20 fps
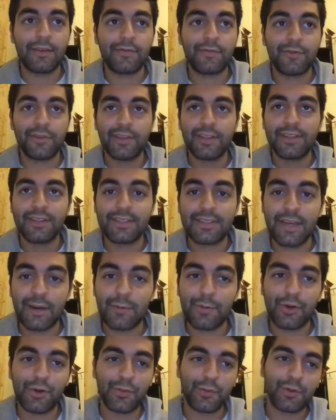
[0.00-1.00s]
And for this
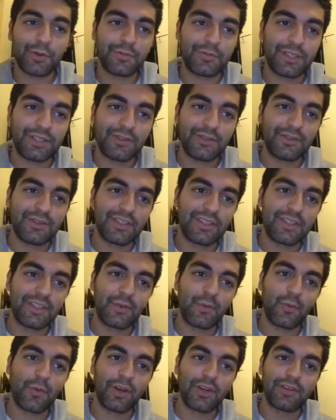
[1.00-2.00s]
demo, we'll be using the
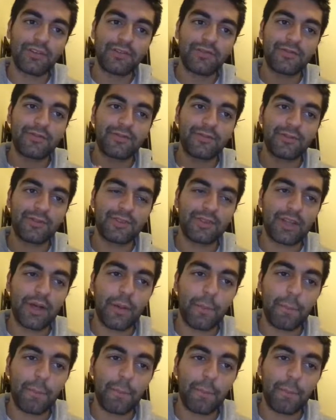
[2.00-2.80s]
wonderful